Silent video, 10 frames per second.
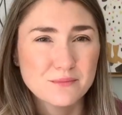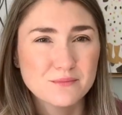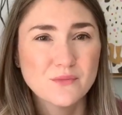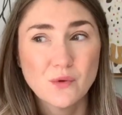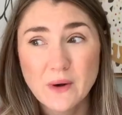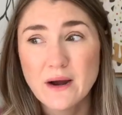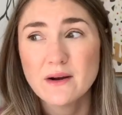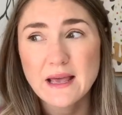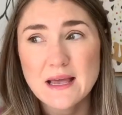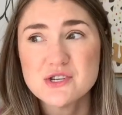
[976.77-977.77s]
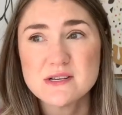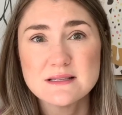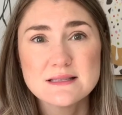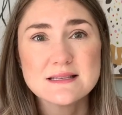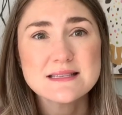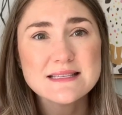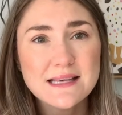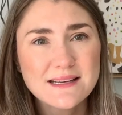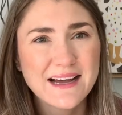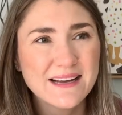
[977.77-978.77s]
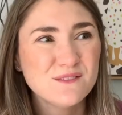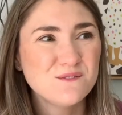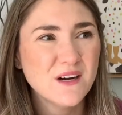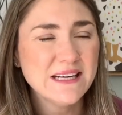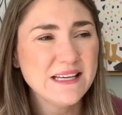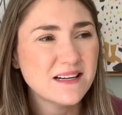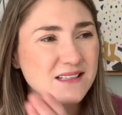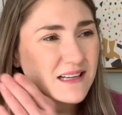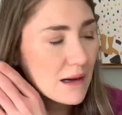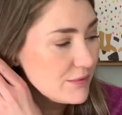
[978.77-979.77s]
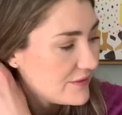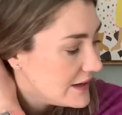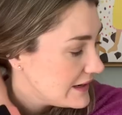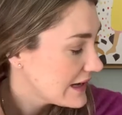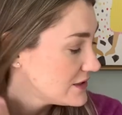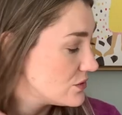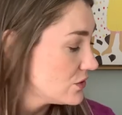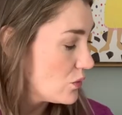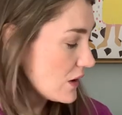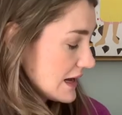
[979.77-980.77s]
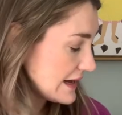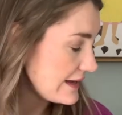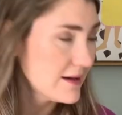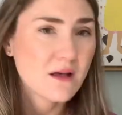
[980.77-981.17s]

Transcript: the rare occasions, sit kind of funny on top of it. And I don't know why,